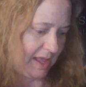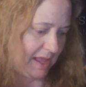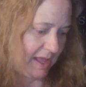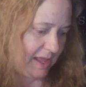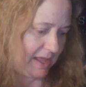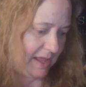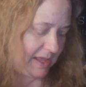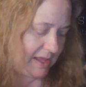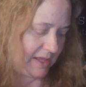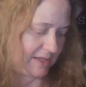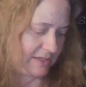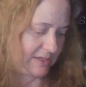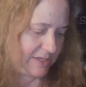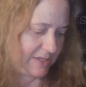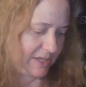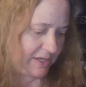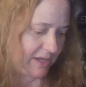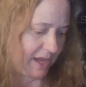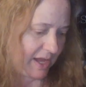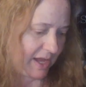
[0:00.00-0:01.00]
And
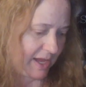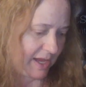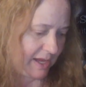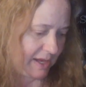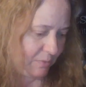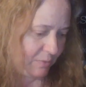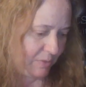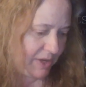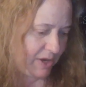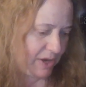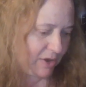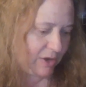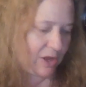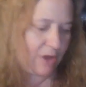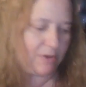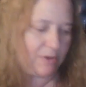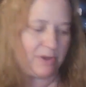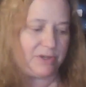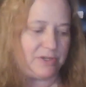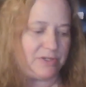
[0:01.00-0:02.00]
tonight we are
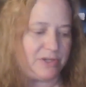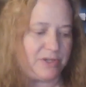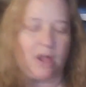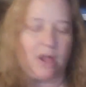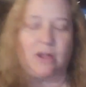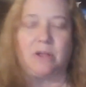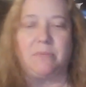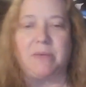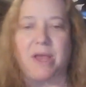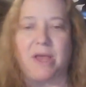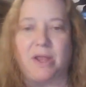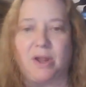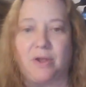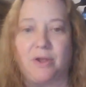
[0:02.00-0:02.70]
going to talk about